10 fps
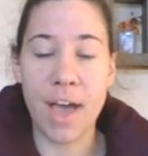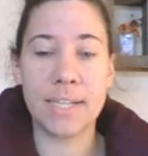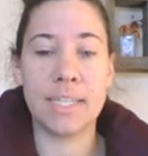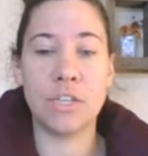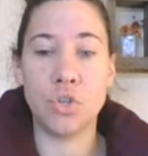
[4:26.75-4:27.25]

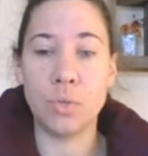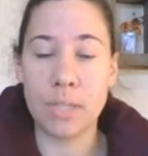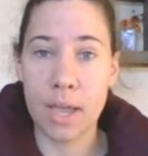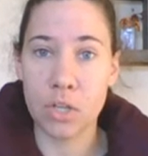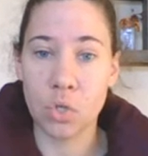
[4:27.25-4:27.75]
That's the new
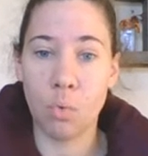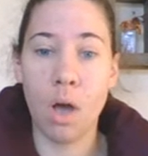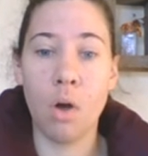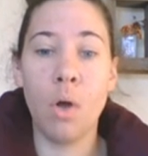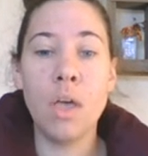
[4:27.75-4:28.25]
status
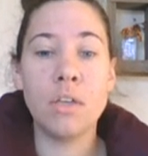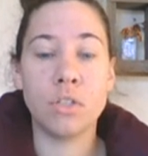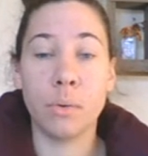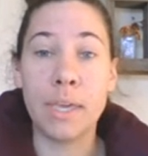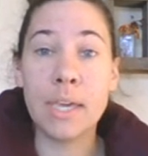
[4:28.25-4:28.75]
quo.
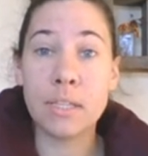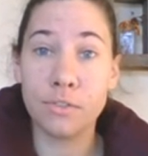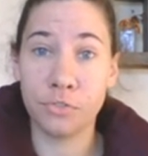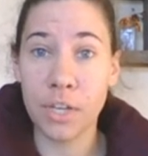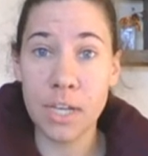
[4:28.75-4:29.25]
So he is
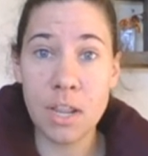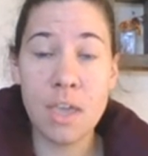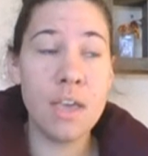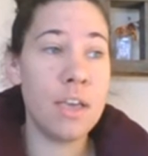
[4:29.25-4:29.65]
freed.